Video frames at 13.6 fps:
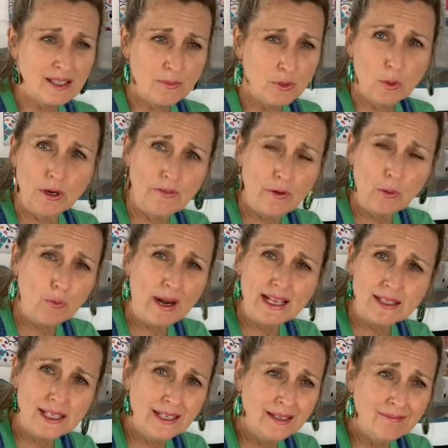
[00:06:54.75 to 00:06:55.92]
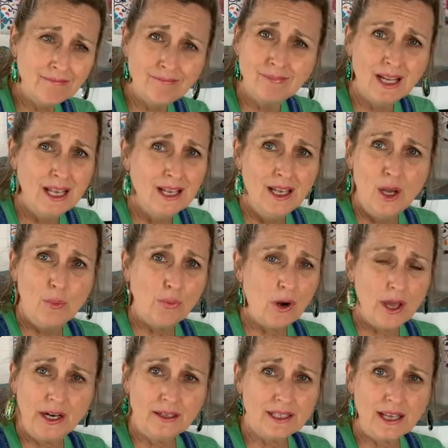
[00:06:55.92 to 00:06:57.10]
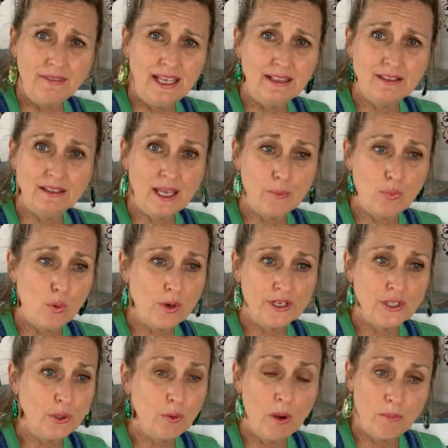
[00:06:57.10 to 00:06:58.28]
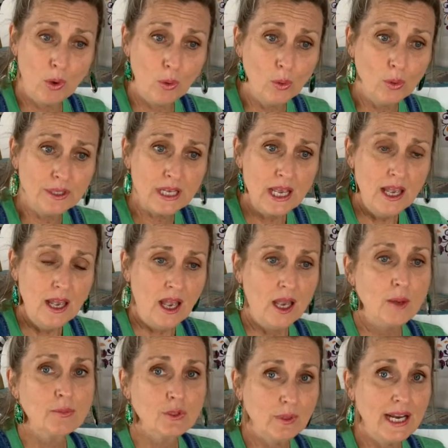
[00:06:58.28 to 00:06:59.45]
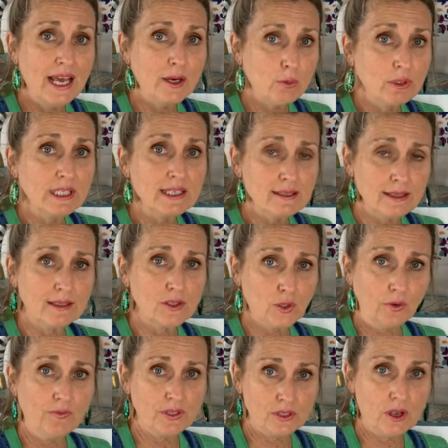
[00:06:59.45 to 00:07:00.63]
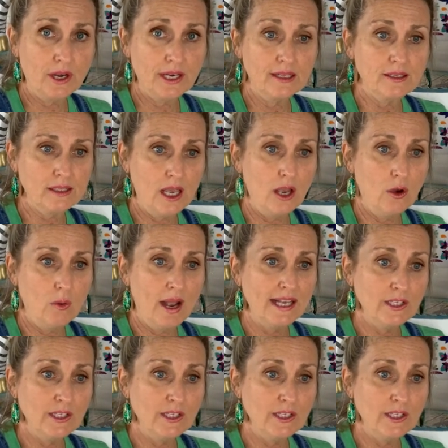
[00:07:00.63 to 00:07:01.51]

some sort of a resin product, I think, that they poured into a mold. Um, so it had a really slick surface on it. So I